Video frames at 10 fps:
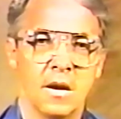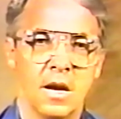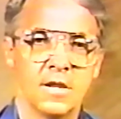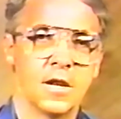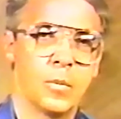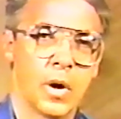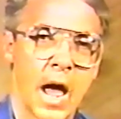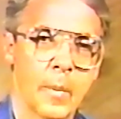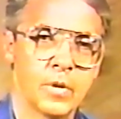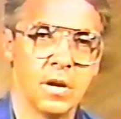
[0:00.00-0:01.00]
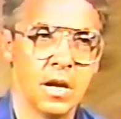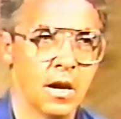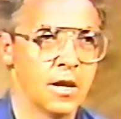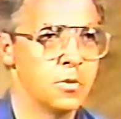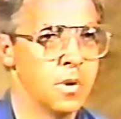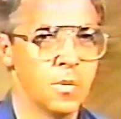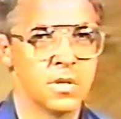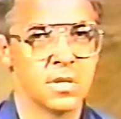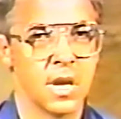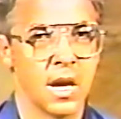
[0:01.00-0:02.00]
He said, perhaps in English we would
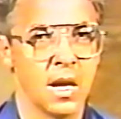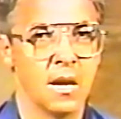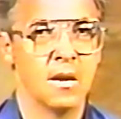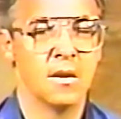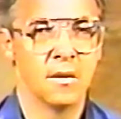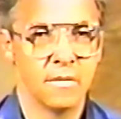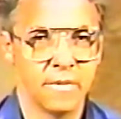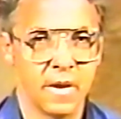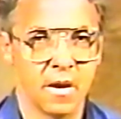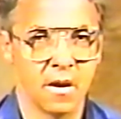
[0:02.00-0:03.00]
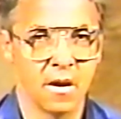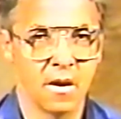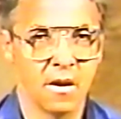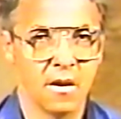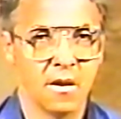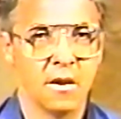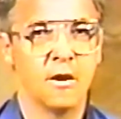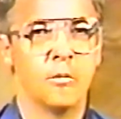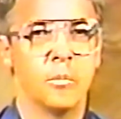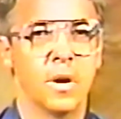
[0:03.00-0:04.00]
say fear,
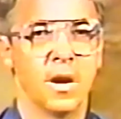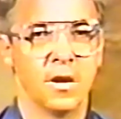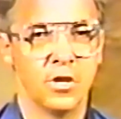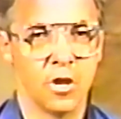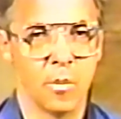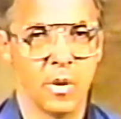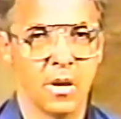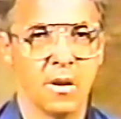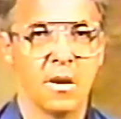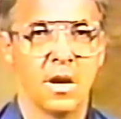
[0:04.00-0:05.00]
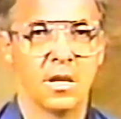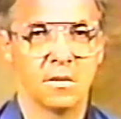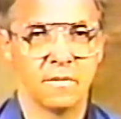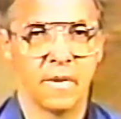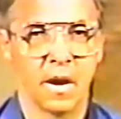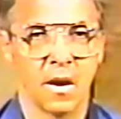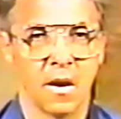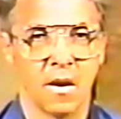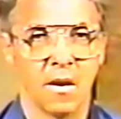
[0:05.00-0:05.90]
but in German it's fair.